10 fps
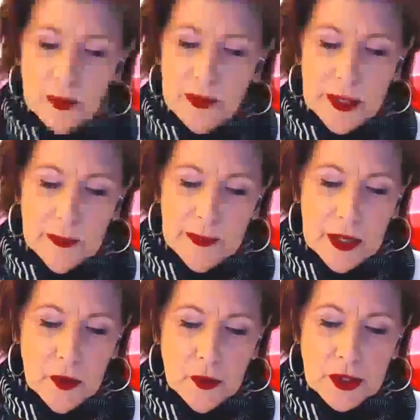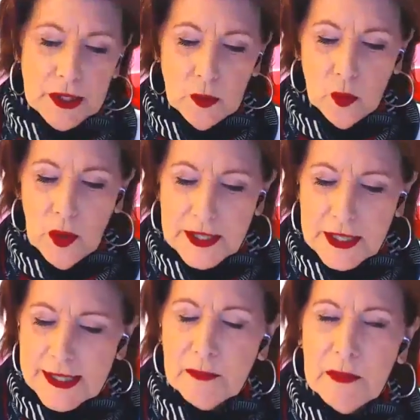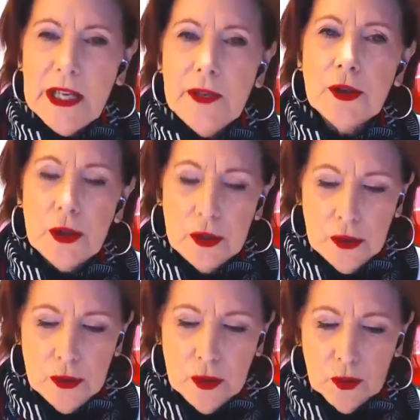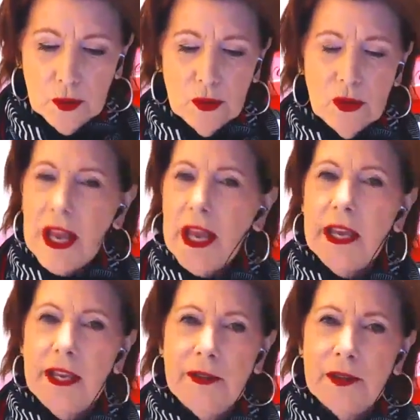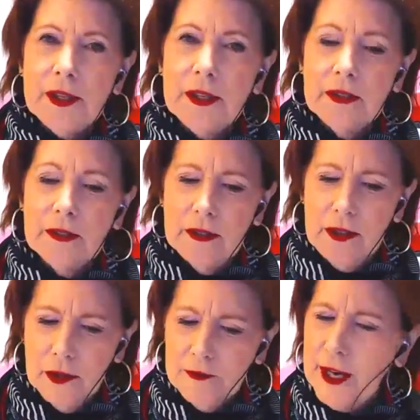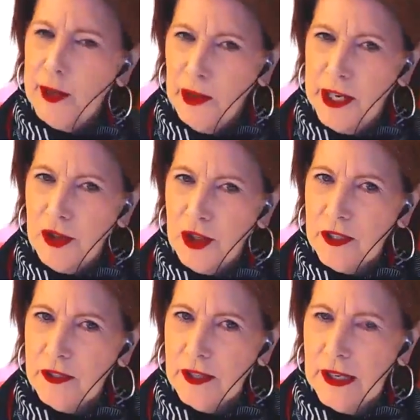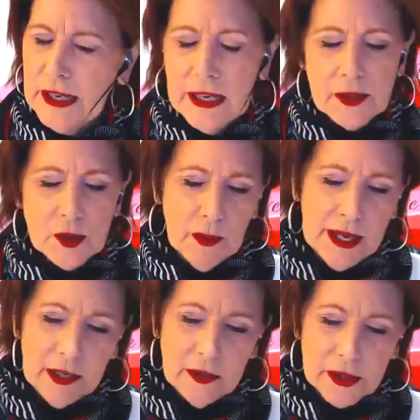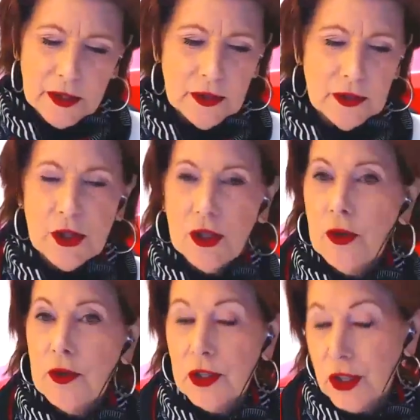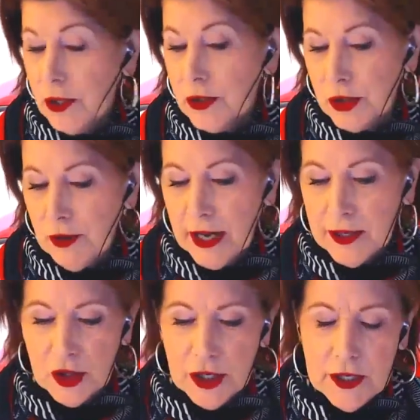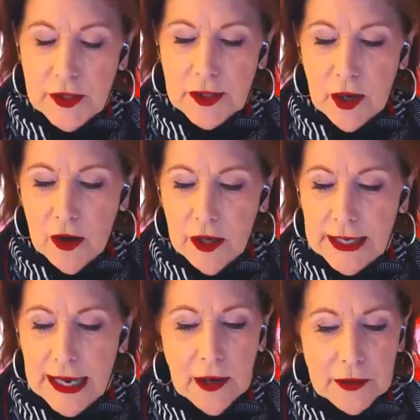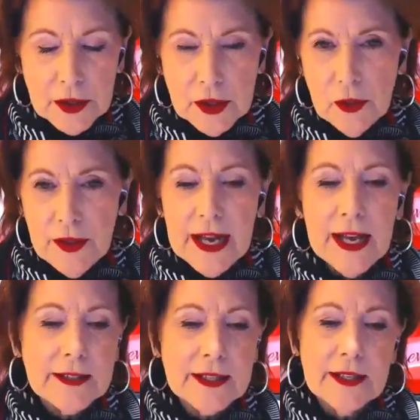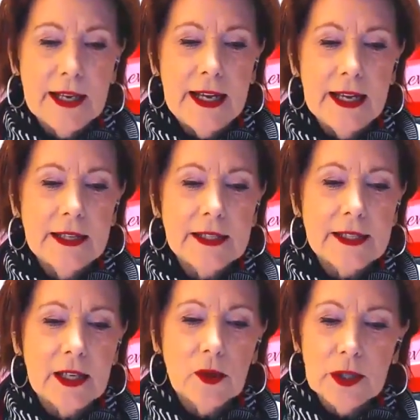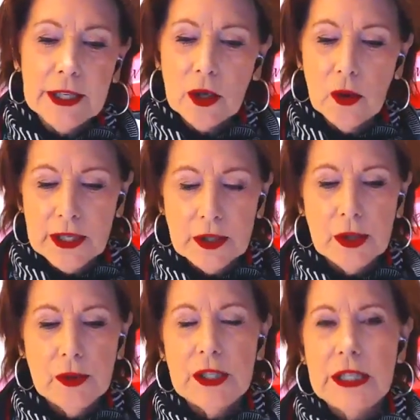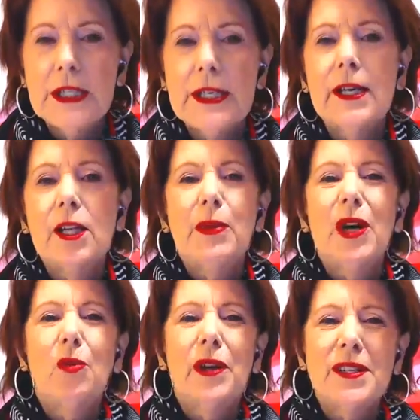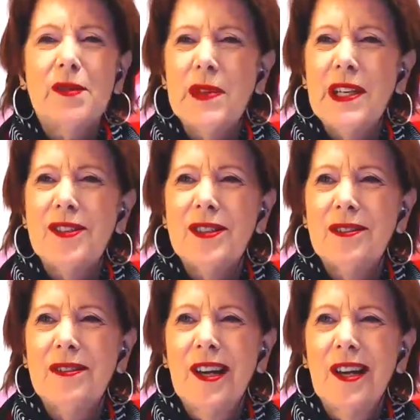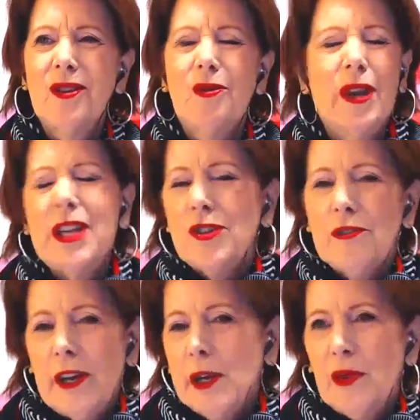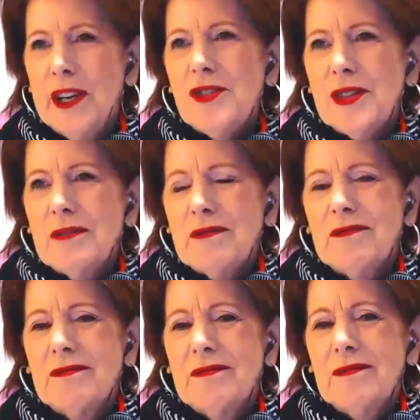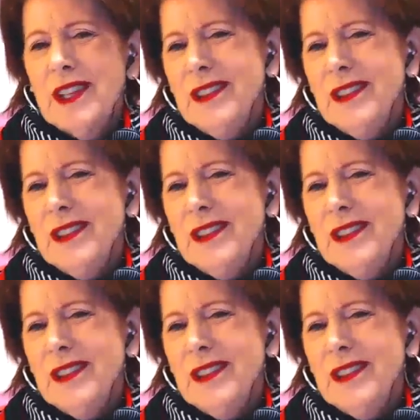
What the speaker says: be about what does it mean to raise your vibration. So Michael is going to share strategies on how to do that and really go into detail about what does it mean to raise your vibration, right?